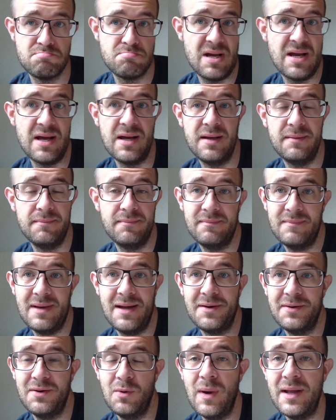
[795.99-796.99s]

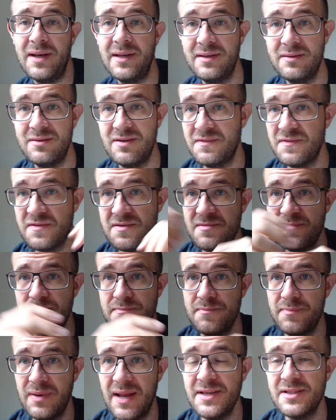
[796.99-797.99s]
any
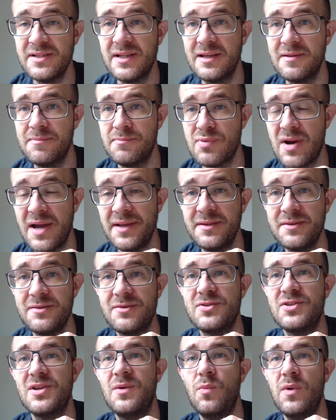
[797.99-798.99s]
different place like Brighton
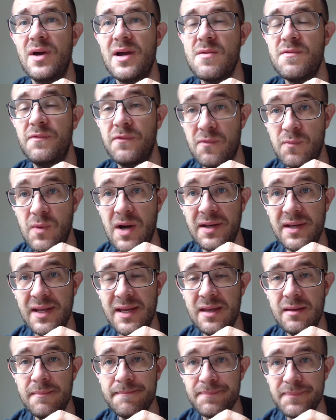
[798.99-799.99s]
or somewhere for 1
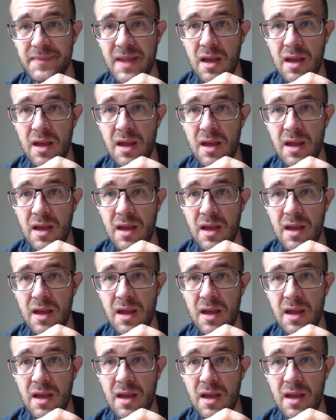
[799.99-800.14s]
day.